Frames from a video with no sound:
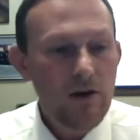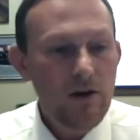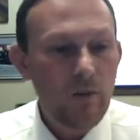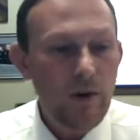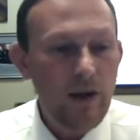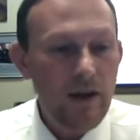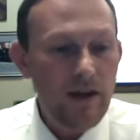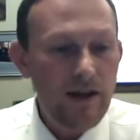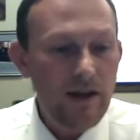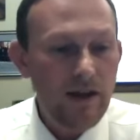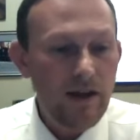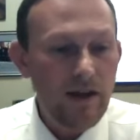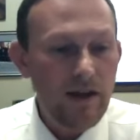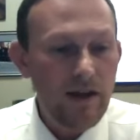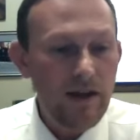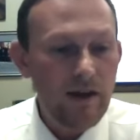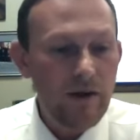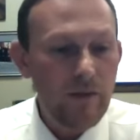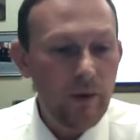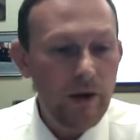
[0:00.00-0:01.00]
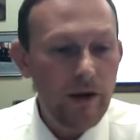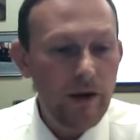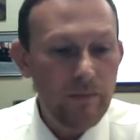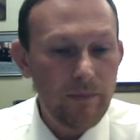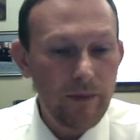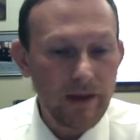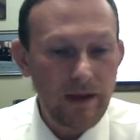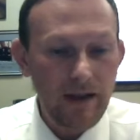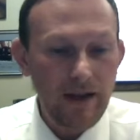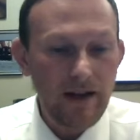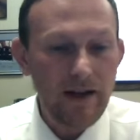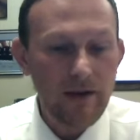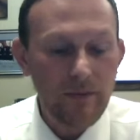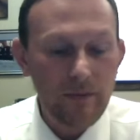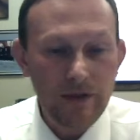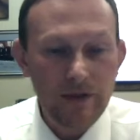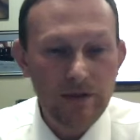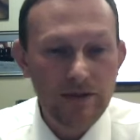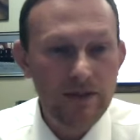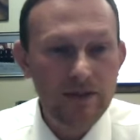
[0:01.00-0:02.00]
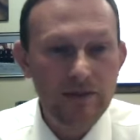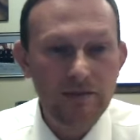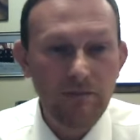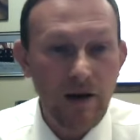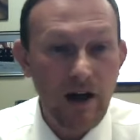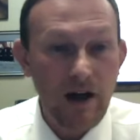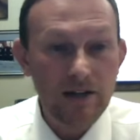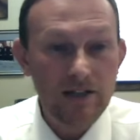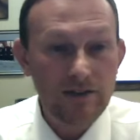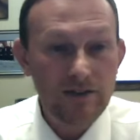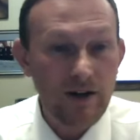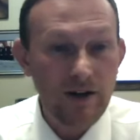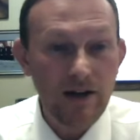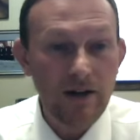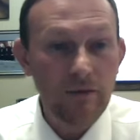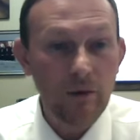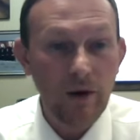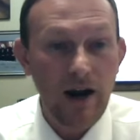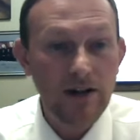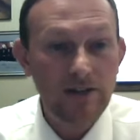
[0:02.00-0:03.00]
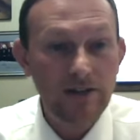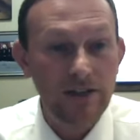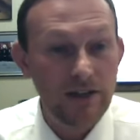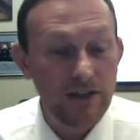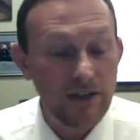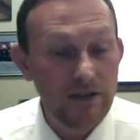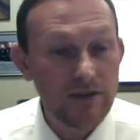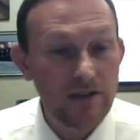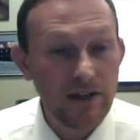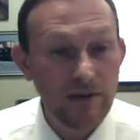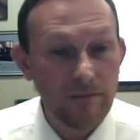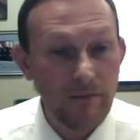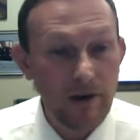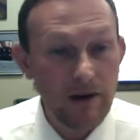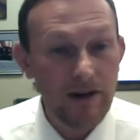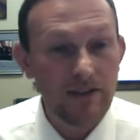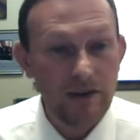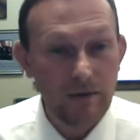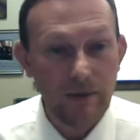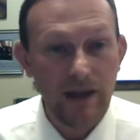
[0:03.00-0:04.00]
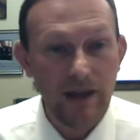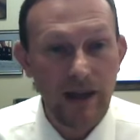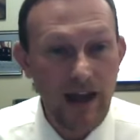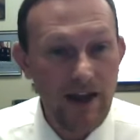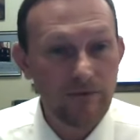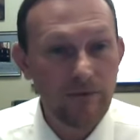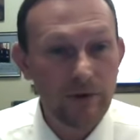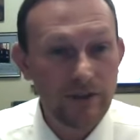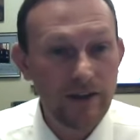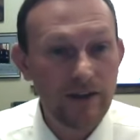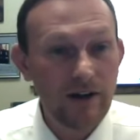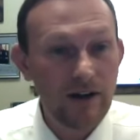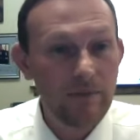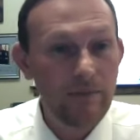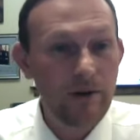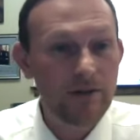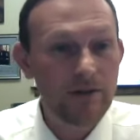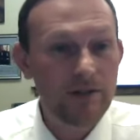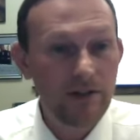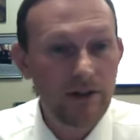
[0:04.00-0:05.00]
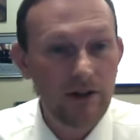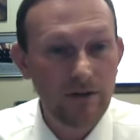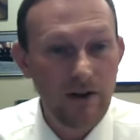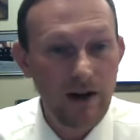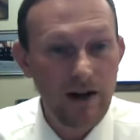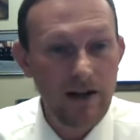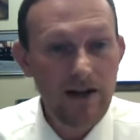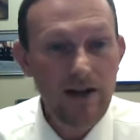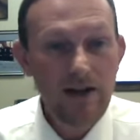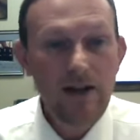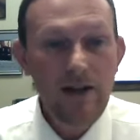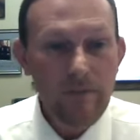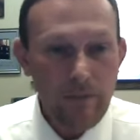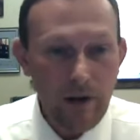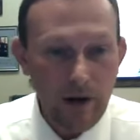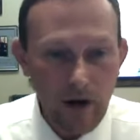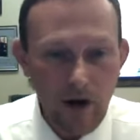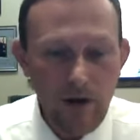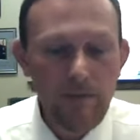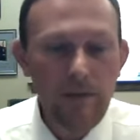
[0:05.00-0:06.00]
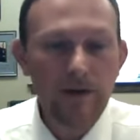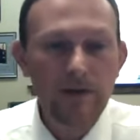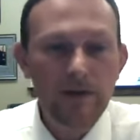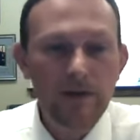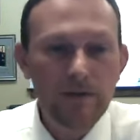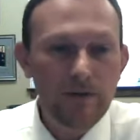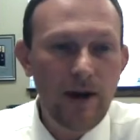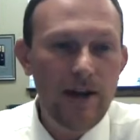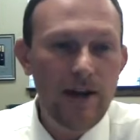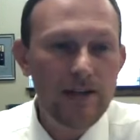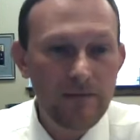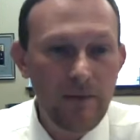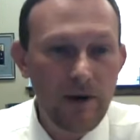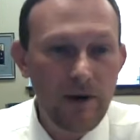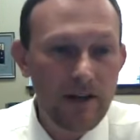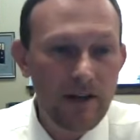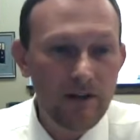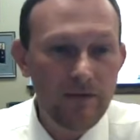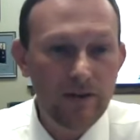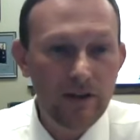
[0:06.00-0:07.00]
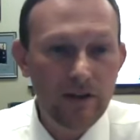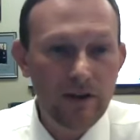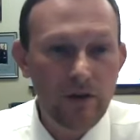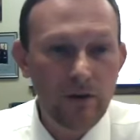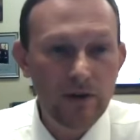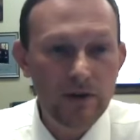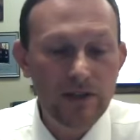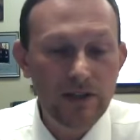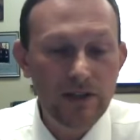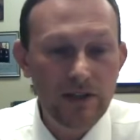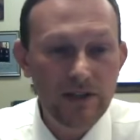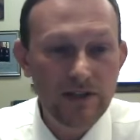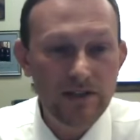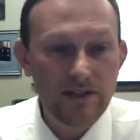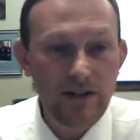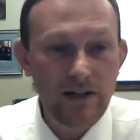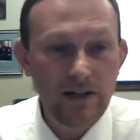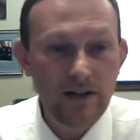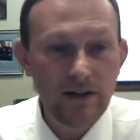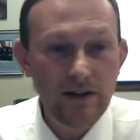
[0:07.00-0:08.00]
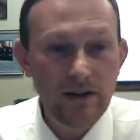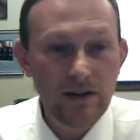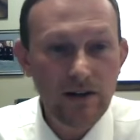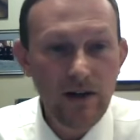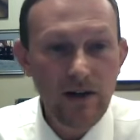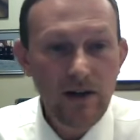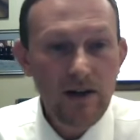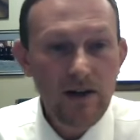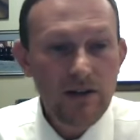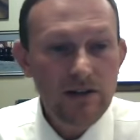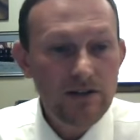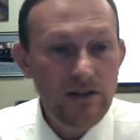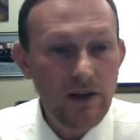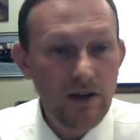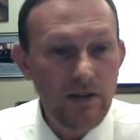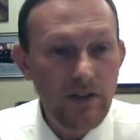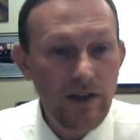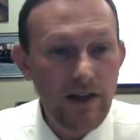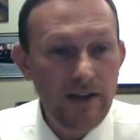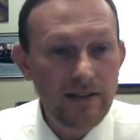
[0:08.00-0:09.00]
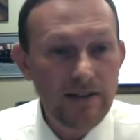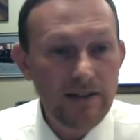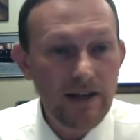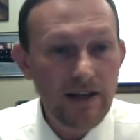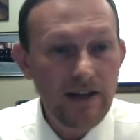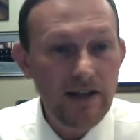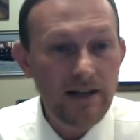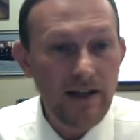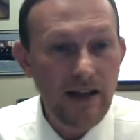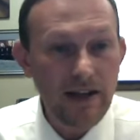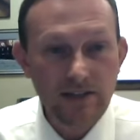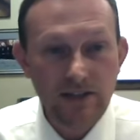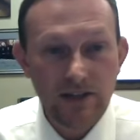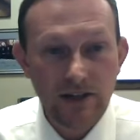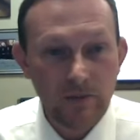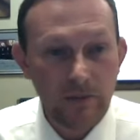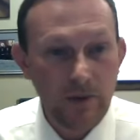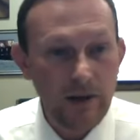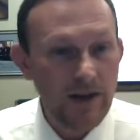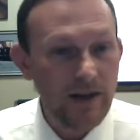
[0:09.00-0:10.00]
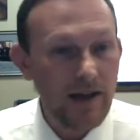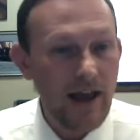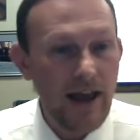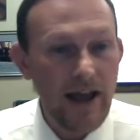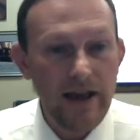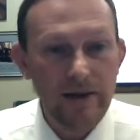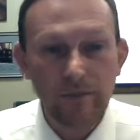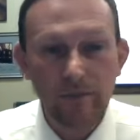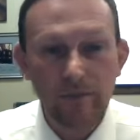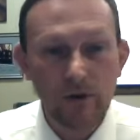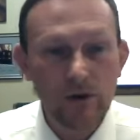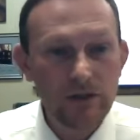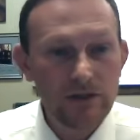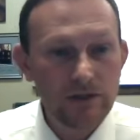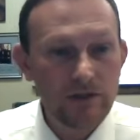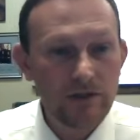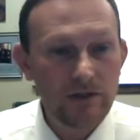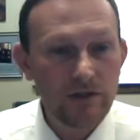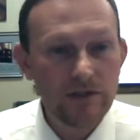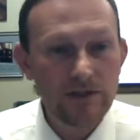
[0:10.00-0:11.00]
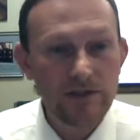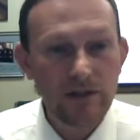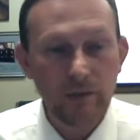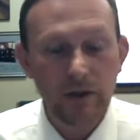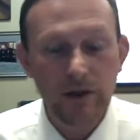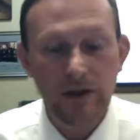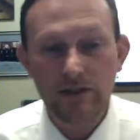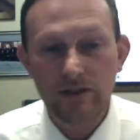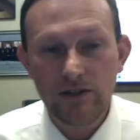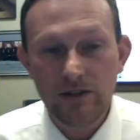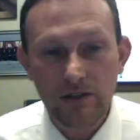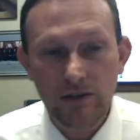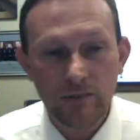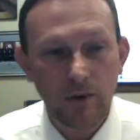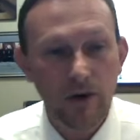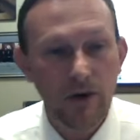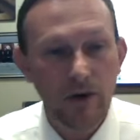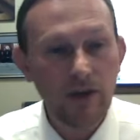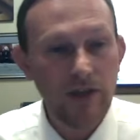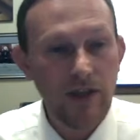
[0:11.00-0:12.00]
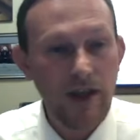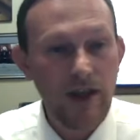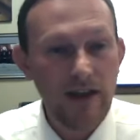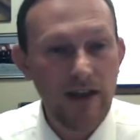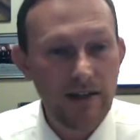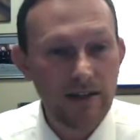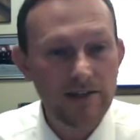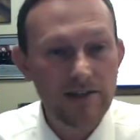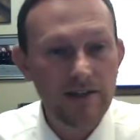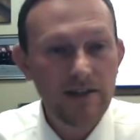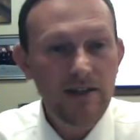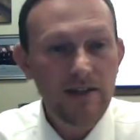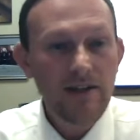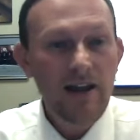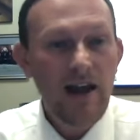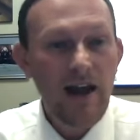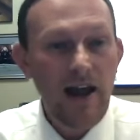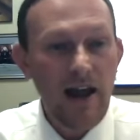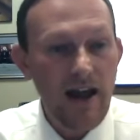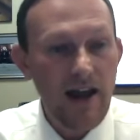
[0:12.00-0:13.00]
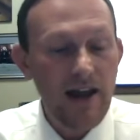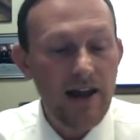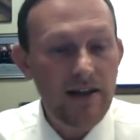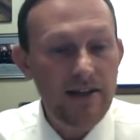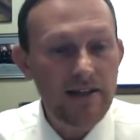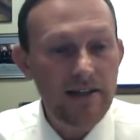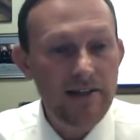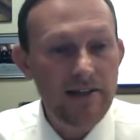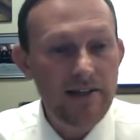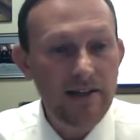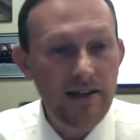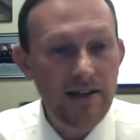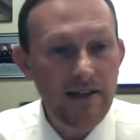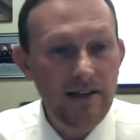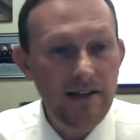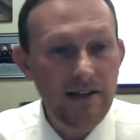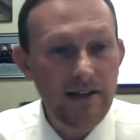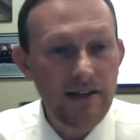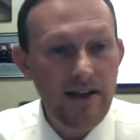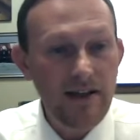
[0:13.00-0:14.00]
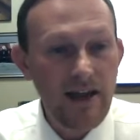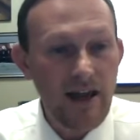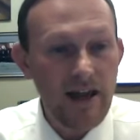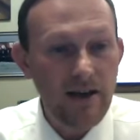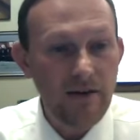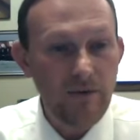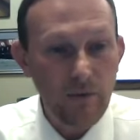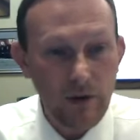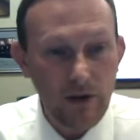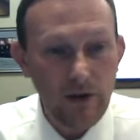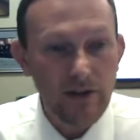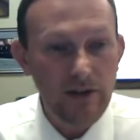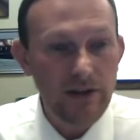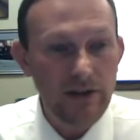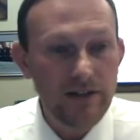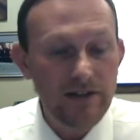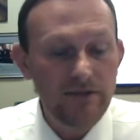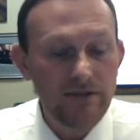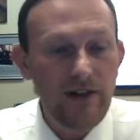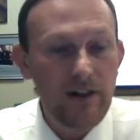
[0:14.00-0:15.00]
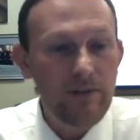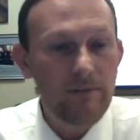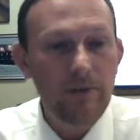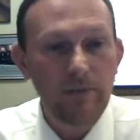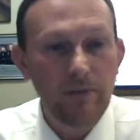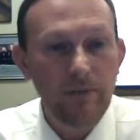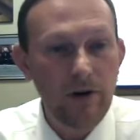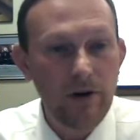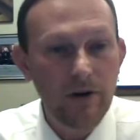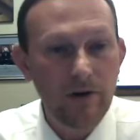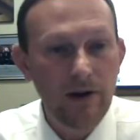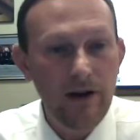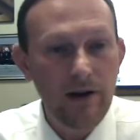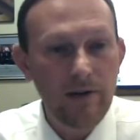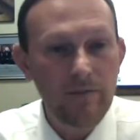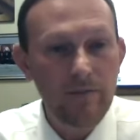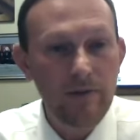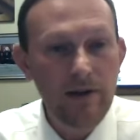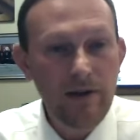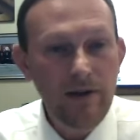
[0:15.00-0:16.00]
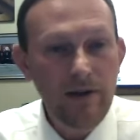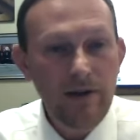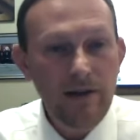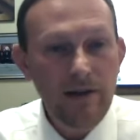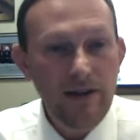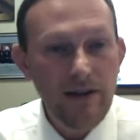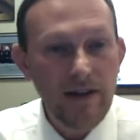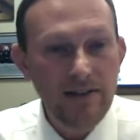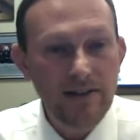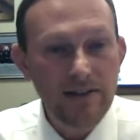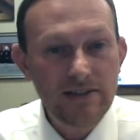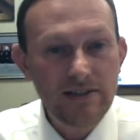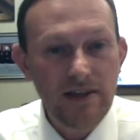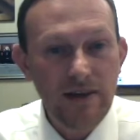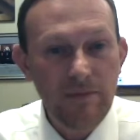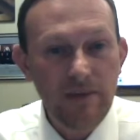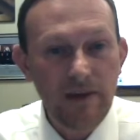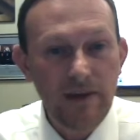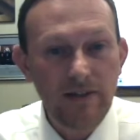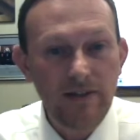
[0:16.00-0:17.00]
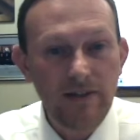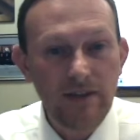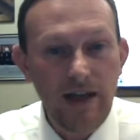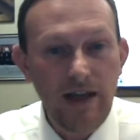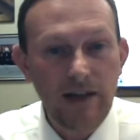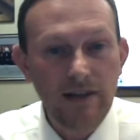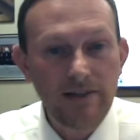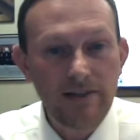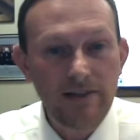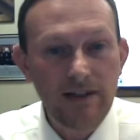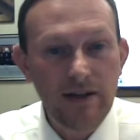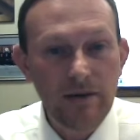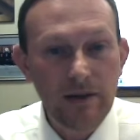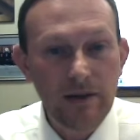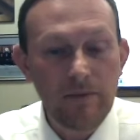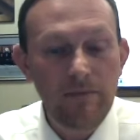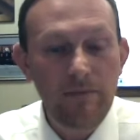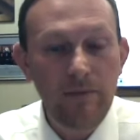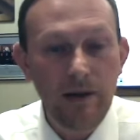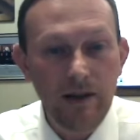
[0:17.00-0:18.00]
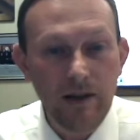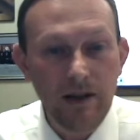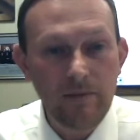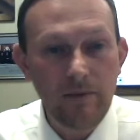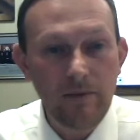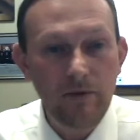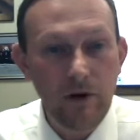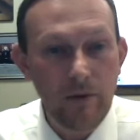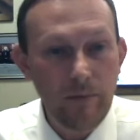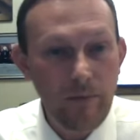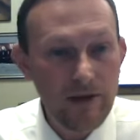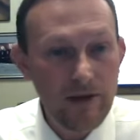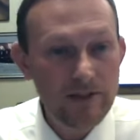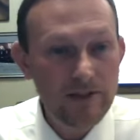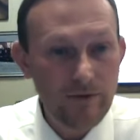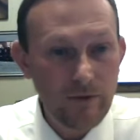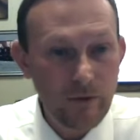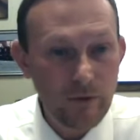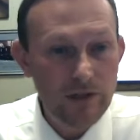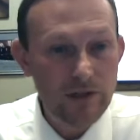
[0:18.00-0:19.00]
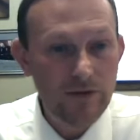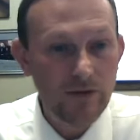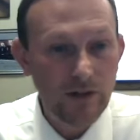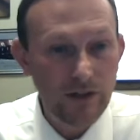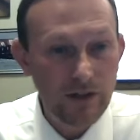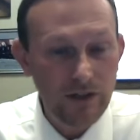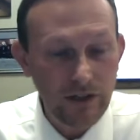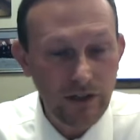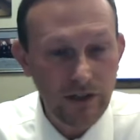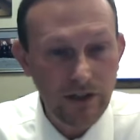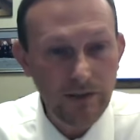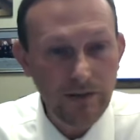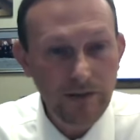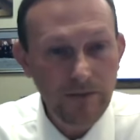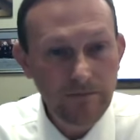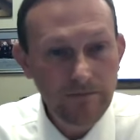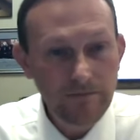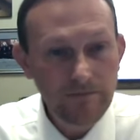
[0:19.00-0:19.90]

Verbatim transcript: We uh, we are beginning with just modest funding. We're actually using money that we have within our budget already, but hoping to raise money over the course of this year so that uh, next year we can add more students, we can do more things, and uh, and really develop the program into something that uh, can become a robust force for good.